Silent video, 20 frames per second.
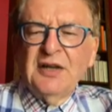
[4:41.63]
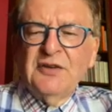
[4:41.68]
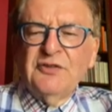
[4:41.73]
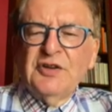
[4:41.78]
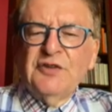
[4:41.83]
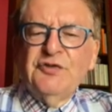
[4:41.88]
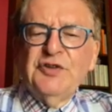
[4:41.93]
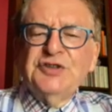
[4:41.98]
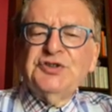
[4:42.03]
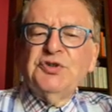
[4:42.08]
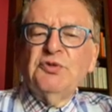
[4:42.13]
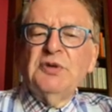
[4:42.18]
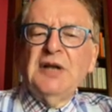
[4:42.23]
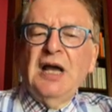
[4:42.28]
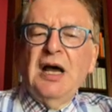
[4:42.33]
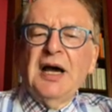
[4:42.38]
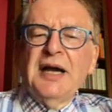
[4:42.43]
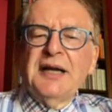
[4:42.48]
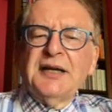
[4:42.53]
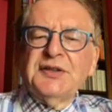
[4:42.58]
The official
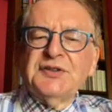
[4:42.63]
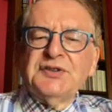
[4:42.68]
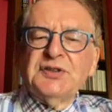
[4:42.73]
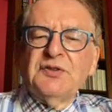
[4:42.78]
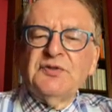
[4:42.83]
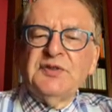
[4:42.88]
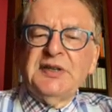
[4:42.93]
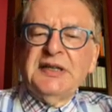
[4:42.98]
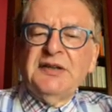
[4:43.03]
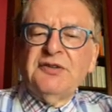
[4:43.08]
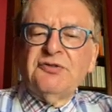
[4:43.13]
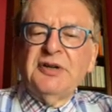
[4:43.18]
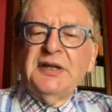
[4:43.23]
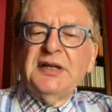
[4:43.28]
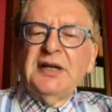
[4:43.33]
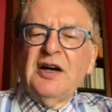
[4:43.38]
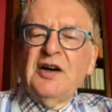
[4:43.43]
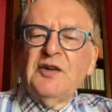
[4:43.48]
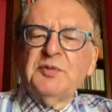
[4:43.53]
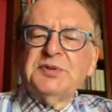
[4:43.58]
line is that the
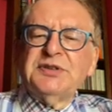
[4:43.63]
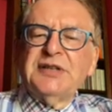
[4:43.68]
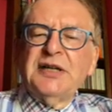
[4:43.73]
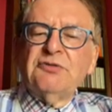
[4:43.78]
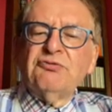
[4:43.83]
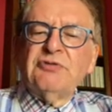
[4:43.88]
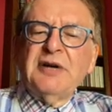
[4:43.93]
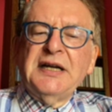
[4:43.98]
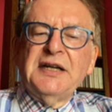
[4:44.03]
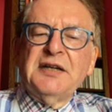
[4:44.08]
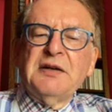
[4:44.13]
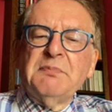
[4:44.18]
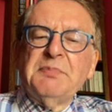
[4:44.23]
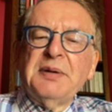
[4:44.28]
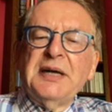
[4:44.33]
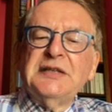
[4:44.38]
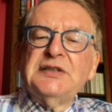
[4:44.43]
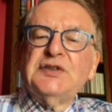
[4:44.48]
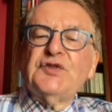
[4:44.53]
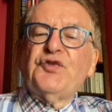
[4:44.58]
3.5% rate
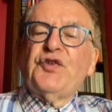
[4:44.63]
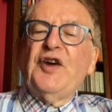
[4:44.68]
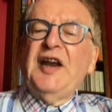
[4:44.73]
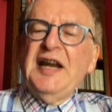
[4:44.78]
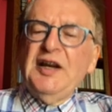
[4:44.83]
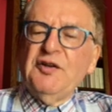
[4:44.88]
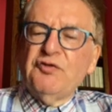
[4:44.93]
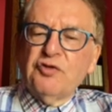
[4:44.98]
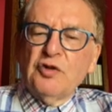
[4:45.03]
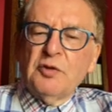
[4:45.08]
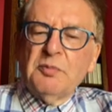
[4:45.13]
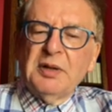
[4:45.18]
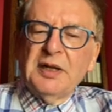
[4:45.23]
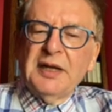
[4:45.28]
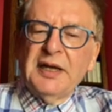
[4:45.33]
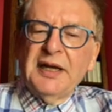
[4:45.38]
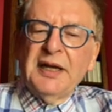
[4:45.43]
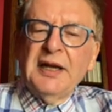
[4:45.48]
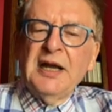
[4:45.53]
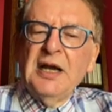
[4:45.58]
compares
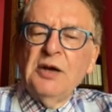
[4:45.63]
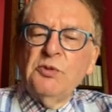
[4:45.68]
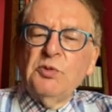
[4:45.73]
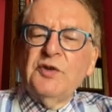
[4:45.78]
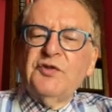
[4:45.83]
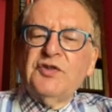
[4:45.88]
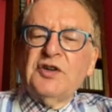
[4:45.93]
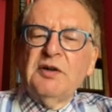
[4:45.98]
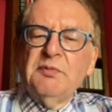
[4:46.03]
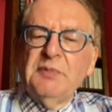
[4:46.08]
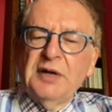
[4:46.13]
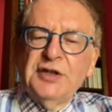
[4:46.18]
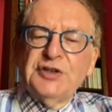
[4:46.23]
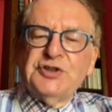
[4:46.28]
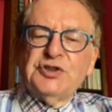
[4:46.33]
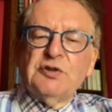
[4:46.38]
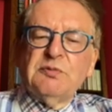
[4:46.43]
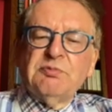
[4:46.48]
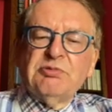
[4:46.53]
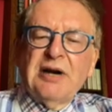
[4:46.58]
favourably with
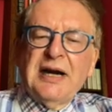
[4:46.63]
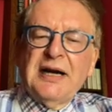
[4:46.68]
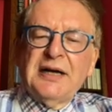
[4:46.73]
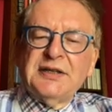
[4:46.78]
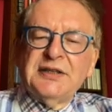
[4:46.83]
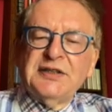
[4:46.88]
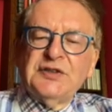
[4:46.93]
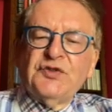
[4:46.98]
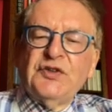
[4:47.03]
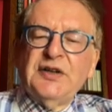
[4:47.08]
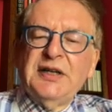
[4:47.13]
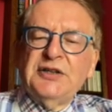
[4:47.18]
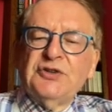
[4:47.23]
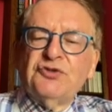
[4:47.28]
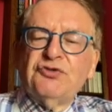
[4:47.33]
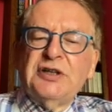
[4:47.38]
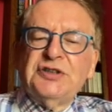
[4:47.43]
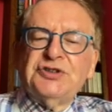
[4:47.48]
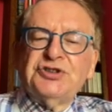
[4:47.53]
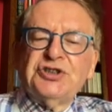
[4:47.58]
commercial practice for
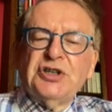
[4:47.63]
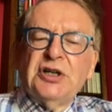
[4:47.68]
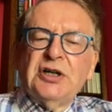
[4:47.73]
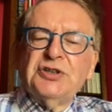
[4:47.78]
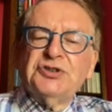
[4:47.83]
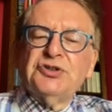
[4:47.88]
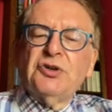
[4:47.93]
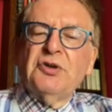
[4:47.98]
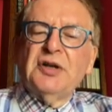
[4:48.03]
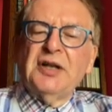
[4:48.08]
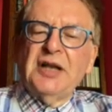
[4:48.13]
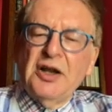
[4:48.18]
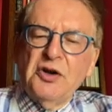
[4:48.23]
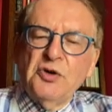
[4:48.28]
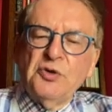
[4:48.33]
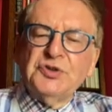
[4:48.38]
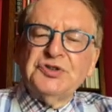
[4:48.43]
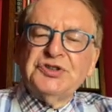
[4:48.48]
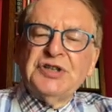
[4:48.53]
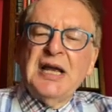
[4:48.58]
interest charged on
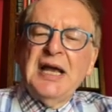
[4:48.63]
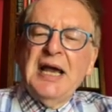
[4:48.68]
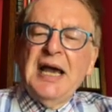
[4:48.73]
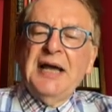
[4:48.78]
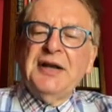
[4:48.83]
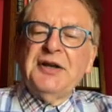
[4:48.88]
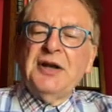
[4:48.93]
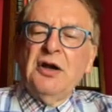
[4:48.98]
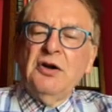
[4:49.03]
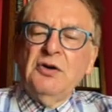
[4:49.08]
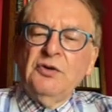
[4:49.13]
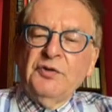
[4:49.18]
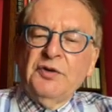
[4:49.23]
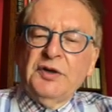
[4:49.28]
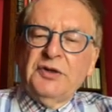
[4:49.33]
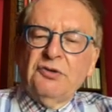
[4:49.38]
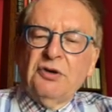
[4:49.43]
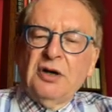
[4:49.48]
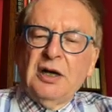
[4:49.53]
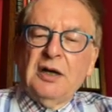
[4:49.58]
loans and
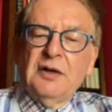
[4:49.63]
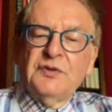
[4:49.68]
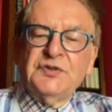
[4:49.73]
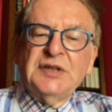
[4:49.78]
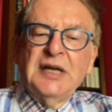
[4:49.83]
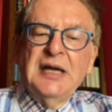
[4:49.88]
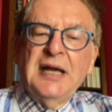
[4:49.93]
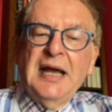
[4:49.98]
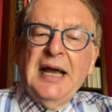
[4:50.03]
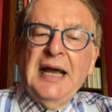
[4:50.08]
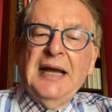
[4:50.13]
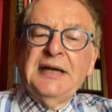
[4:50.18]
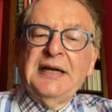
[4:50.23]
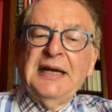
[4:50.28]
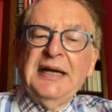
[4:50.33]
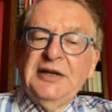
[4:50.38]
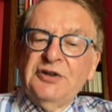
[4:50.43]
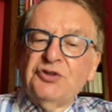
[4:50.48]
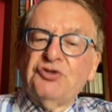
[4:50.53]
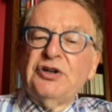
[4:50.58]
overdrafts and
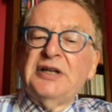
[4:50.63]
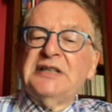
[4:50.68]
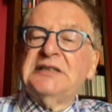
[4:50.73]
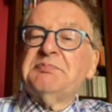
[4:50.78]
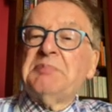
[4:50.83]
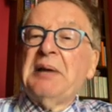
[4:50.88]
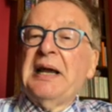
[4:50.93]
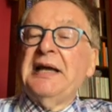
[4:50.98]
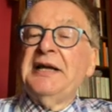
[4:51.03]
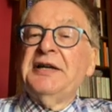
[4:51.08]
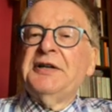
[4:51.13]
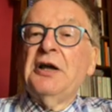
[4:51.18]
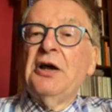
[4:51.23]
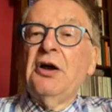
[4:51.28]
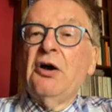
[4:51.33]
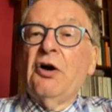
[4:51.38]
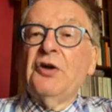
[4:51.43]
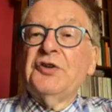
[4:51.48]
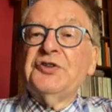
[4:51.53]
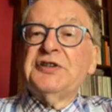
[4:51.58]
interest paid
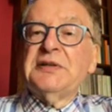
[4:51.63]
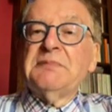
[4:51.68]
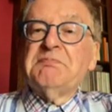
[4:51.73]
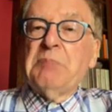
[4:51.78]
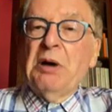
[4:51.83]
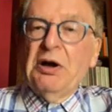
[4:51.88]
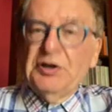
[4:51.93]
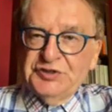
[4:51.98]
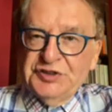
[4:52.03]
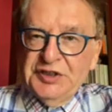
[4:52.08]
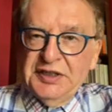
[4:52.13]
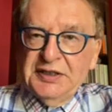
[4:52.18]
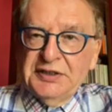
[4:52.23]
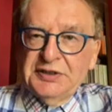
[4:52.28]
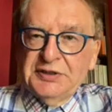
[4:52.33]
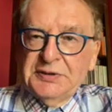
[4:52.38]
on deposits.